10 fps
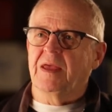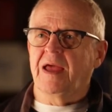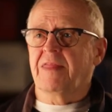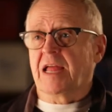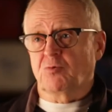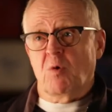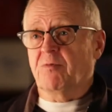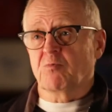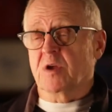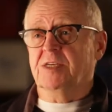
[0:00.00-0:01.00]
And that's
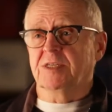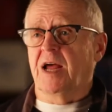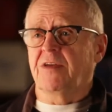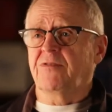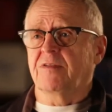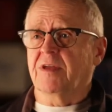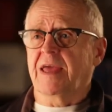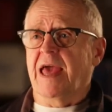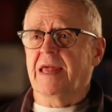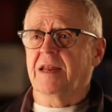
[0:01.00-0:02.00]
one reason I think that
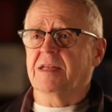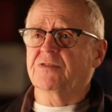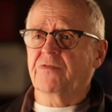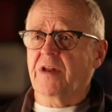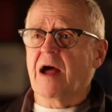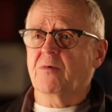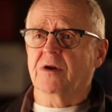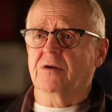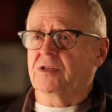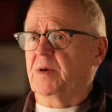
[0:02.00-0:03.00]
Canada has
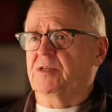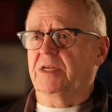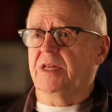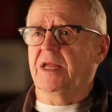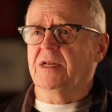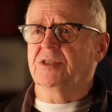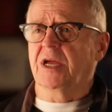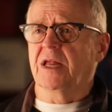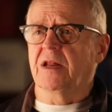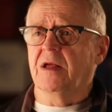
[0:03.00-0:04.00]
floundered, especially in English
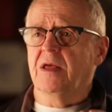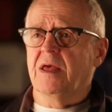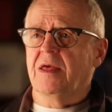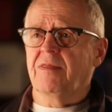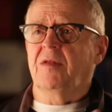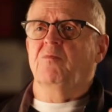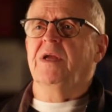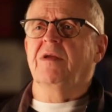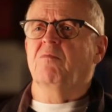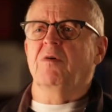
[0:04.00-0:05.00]
Canada, that
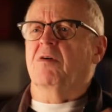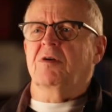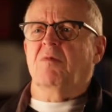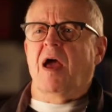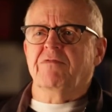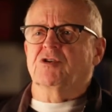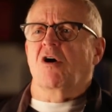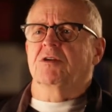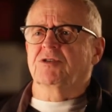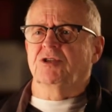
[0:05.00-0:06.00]
we, we have this
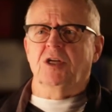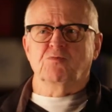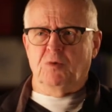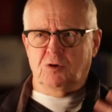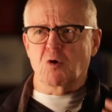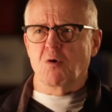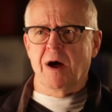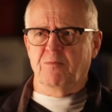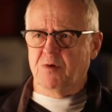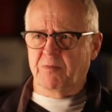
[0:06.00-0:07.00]
constant sense we'll grow
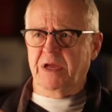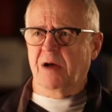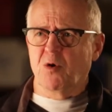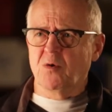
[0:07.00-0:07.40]
up, we'll become